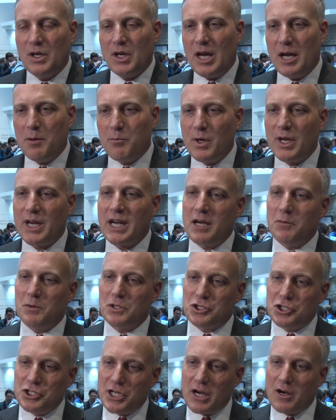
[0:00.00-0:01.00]
and being able
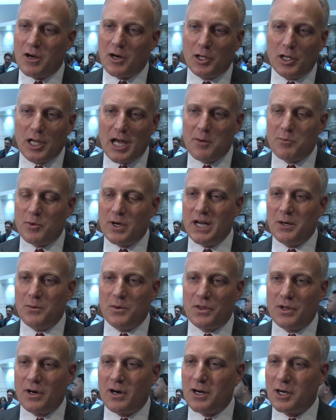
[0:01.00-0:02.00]
to share and collaborate
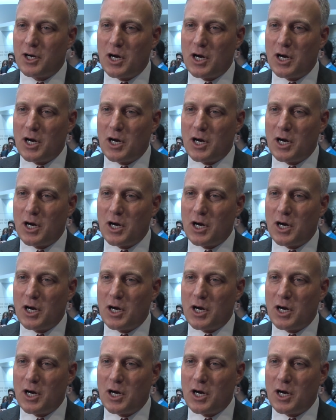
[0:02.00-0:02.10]
with our